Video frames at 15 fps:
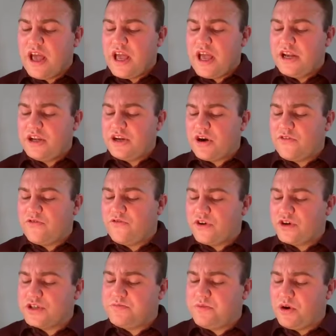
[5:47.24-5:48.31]
And in our
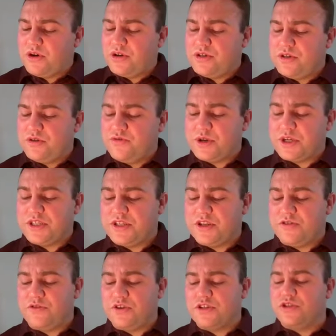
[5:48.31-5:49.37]
first point, we
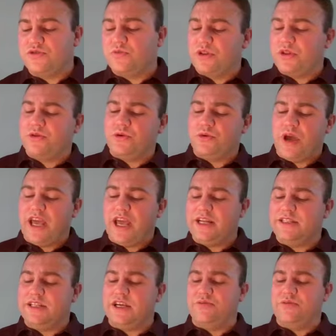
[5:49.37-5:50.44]
see verses 1 through
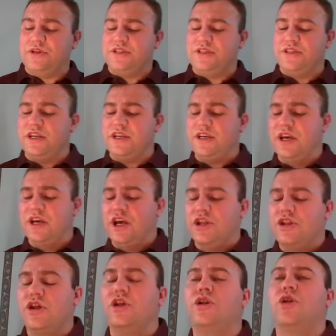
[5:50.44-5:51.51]
18, we see
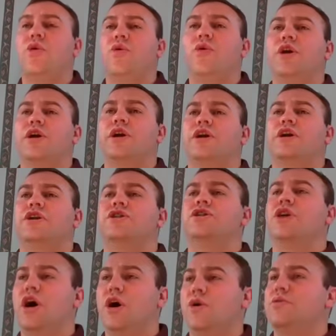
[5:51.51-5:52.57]
the Lord
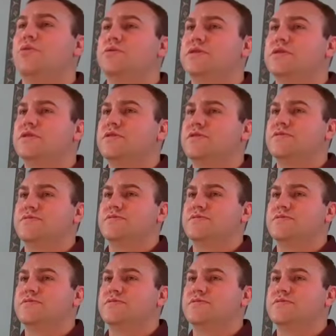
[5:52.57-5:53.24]
knows.